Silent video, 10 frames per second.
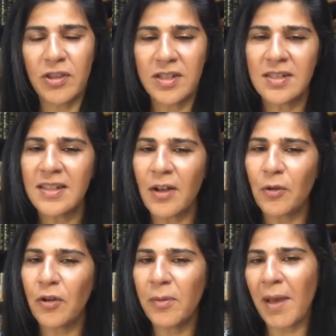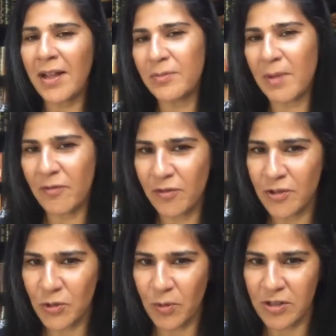This is now going back to my
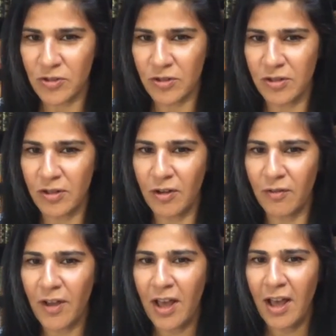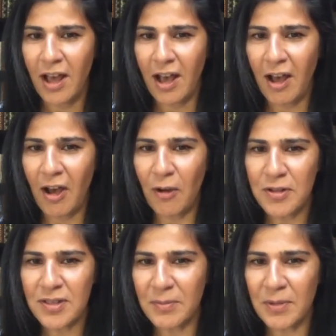first question of how
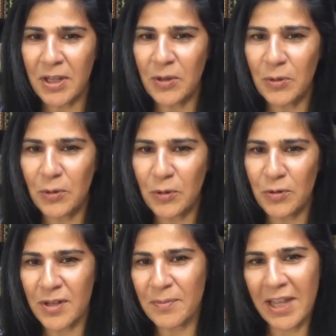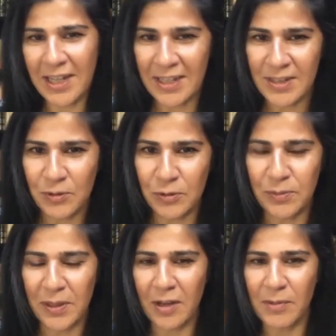does somebody who grows up hating school
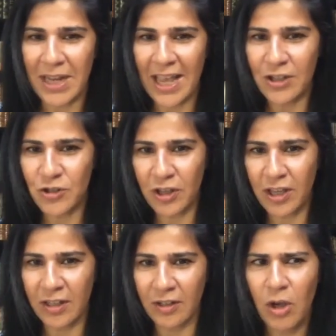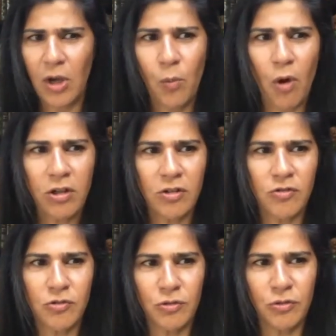become an educator? What
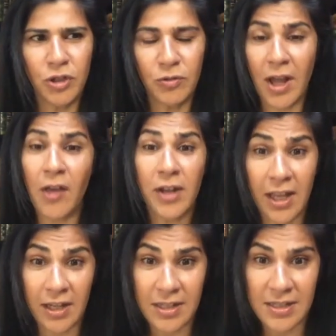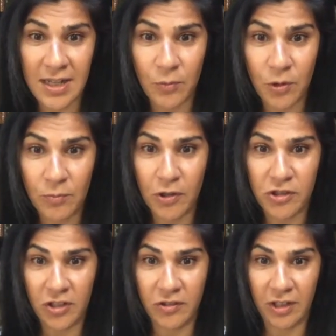drew you, now that I understand what
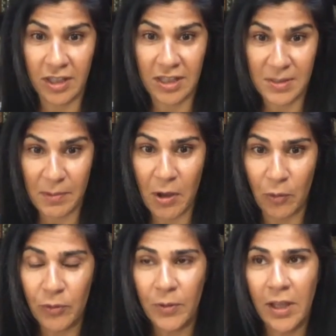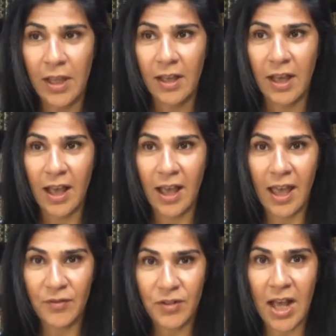Project Rangit is about, I
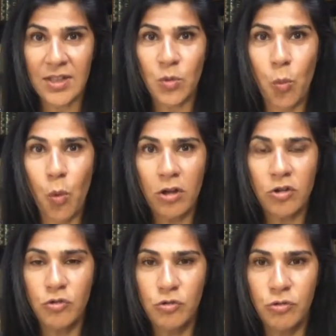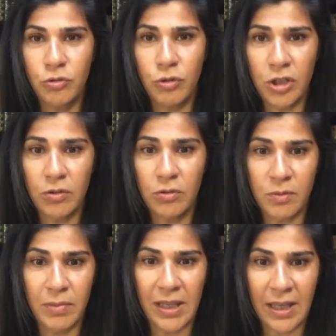have to ask, what drew you to
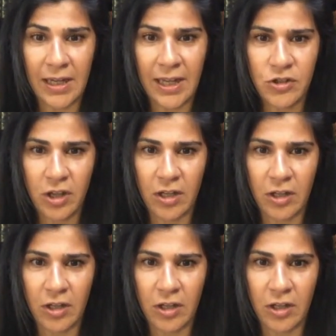being an educator?